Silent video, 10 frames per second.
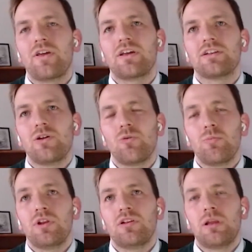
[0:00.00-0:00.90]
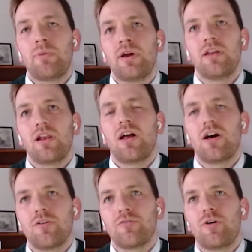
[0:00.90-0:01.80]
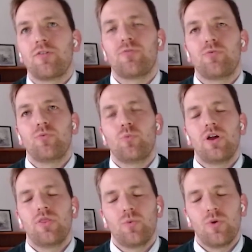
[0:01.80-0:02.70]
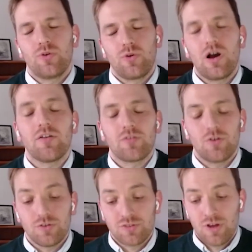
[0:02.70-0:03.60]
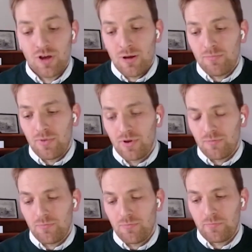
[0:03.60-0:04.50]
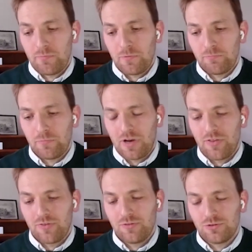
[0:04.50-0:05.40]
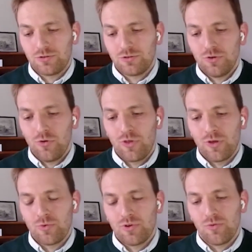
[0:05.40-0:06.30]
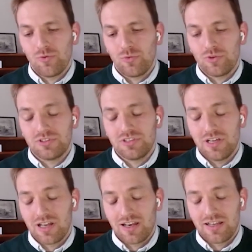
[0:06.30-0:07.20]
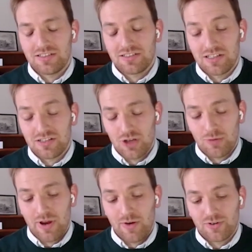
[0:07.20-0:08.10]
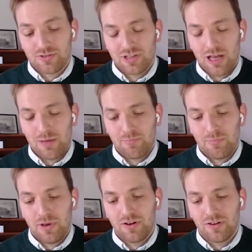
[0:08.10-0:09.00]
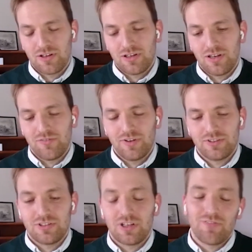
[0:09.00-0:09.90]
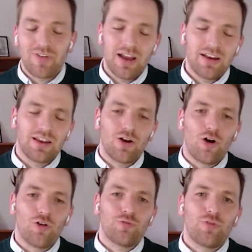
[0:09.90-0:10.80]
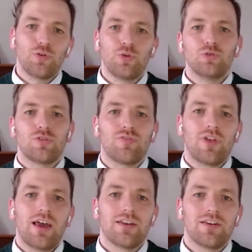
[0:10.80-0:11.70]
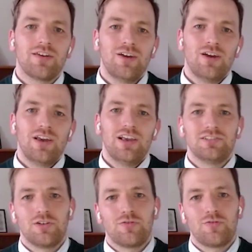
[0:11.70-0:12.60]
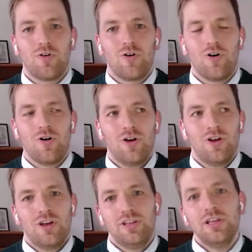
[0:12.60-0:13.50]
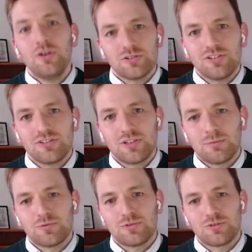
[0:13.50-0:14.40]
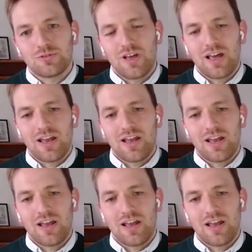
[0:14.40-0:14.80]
think it'll depend a lot of where in the world you are, of course, but I do think we will see, at least in some areas, a bigger dividing of the use of land. Is it for ecosystems